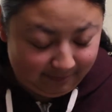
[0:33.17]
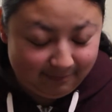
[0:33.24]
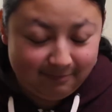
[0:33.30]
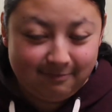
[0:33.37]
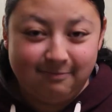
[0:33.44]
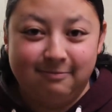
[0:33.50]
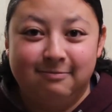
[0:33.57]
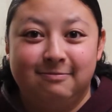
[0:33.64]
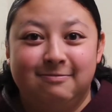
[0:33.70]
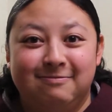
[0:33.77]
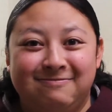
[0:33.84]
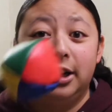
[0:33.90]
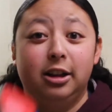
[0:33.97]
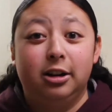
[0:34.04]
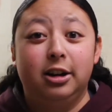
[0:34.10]
One of the tricks
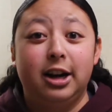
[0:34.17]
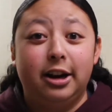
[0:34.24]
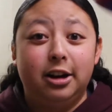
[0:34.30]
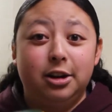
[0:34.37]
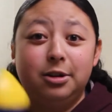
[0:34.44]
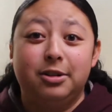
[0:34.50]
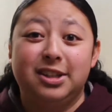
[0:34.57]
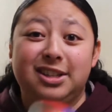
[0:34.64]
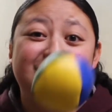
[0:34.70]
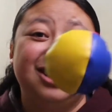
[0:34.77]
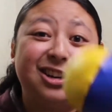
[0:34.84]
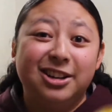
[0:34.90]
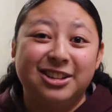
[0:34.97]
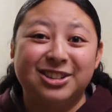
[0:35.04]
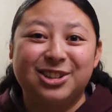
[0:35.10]
that I learned how to do as an
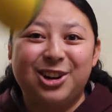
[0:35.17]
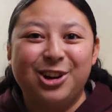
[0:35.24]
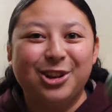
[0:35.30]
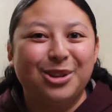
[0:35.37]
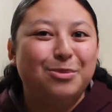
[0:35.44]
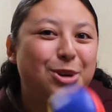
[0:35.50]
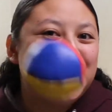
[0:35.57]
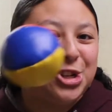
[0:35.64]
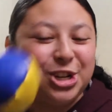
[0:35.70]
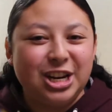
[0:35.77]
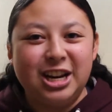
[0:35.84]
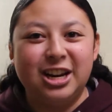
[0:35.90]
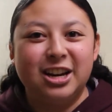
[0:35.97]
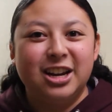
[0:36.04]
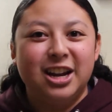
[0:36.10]
adult is called the
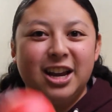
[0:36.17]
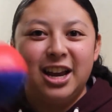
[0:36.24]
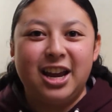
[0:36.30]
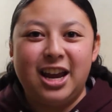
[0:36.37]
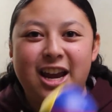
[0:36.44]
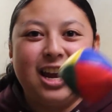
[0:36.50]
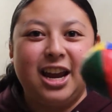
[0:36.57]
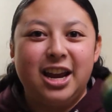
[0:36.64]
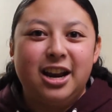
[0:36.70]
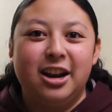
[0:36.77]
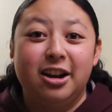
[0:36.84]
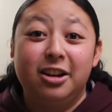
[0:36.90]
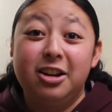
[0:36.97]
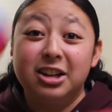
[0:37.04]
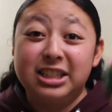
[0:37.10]
machine,
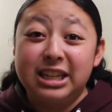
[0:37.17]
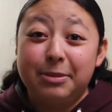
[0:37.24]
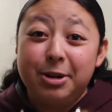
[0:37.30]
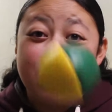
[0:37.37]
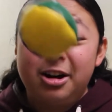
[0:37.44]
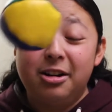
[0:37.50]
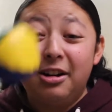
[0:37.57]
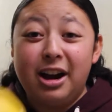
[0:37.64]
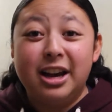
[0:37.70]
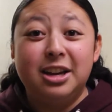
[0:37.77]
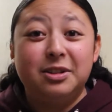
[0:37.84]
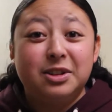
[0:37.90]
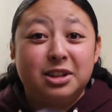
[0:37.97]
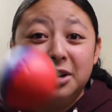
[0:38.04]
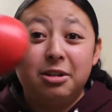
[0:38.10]
and a long time ago I
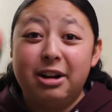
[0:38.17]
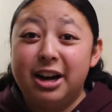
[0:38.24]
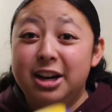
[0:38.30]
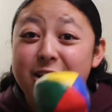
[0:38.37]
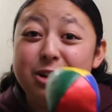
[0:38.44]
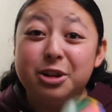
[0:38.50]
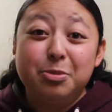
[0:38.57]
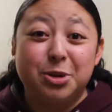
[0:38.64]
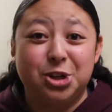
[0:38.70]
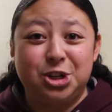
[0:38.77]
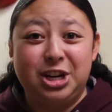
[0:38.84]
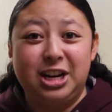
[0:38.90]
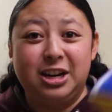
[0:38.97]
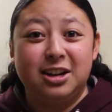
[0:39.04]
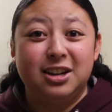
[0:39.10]
used to know how to do the
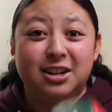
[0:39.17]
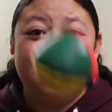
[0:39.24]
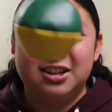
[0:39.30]
machine.